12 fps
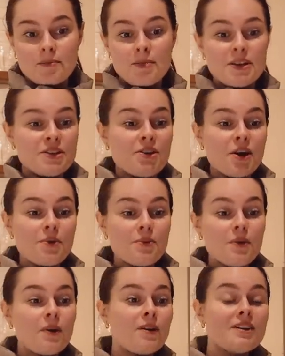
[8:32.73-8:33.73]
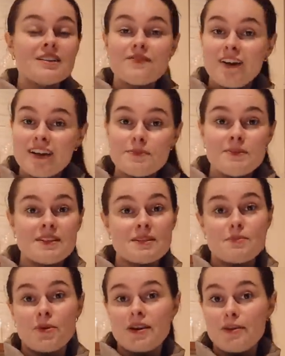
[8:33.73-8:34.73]
But you know what? It's fine to be
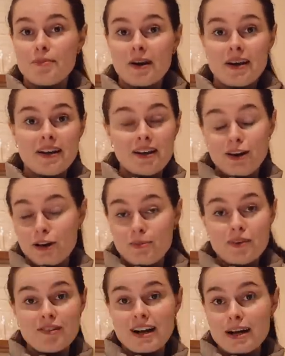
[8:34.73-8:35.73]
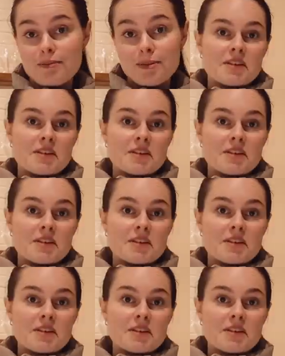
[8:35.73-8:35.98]
disappointed by a halloumi wrap.